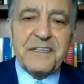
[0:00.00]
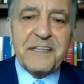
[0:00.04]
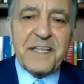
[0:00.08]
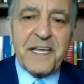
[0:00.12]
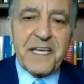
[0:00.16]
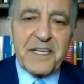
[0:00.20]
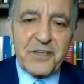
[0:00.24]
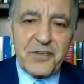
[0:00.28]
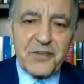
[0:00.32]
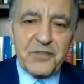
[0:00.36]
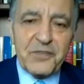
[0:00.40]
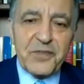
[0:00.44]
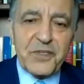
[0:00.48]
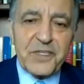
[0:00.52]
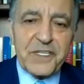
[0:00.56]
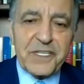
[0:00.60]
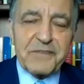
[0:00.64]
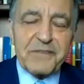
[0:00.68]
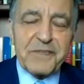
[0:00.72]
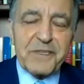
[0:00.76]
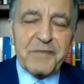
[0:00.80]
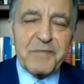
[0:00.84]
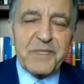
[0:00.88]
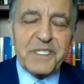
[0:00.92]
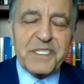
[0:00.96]
Thank you for
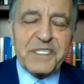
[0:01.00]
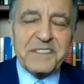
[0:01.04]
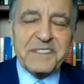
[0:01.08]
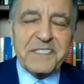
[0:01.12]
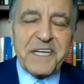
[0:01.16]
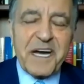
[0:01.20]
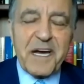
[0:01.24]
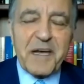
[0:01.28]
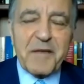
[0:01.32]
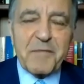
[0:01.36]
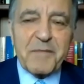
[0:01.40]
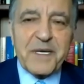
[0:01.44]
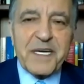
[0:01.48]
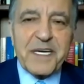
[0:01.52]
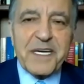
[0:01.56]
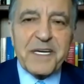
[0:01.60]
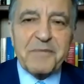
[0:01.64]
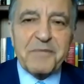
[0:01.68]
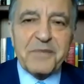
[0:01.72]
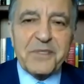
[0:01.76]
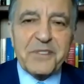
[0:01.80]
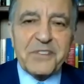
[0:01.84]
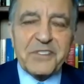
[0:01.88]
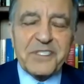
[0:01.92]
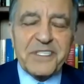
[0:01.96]
giving me the time. I
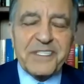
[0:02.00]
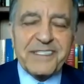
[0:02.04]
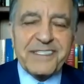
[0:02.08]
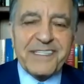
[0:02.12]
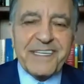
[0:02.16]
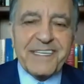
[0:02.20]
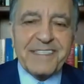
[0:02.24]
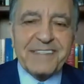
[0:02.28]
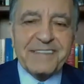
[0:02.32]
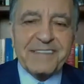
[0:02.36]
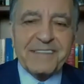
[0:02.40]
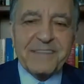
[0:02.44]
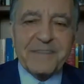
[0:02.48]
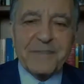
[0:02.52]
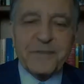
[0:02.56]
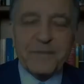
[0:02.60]
appreciate that.